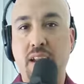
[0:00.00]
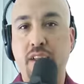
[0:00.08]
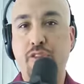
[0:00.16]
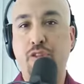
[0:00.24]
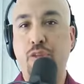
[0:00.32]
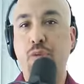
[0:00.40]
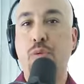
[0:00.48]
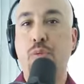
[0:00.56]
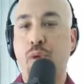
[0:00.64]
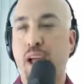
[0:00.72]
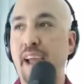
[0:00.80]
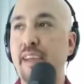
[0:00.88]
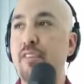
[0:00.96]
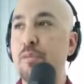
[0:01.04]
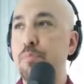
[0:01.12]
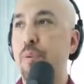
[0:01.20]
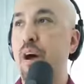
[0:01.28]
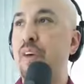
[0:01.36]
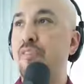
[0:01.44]
is to rise
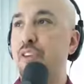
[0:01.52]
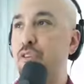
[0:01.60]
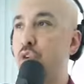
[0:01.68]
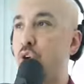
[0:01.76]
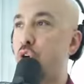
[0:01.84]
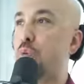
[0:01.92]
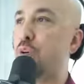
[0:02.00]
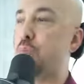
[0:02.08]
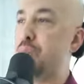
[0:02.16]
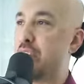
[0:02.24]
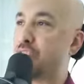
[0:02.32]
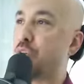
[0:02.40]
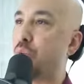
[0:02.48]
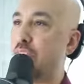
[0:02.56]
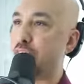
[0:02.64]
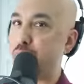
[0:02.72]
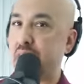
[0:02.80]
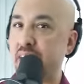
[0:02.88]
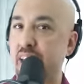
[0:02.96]
above the normal mental
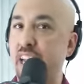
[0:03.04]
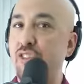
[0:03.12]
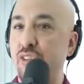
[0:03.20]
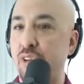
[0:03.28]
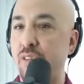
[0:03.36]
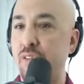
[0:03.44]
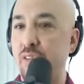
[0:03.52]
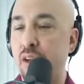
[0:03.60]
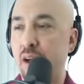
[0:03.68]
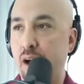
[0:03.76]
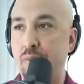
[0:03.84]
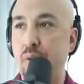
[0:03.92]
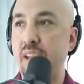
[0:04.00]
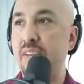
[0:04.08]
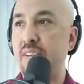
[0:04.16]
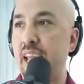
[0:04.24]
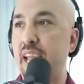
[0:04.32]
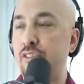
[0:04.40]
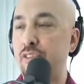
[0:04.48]
expectations of what it
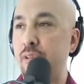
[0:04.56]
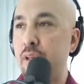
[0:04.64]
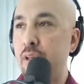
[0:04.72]
takes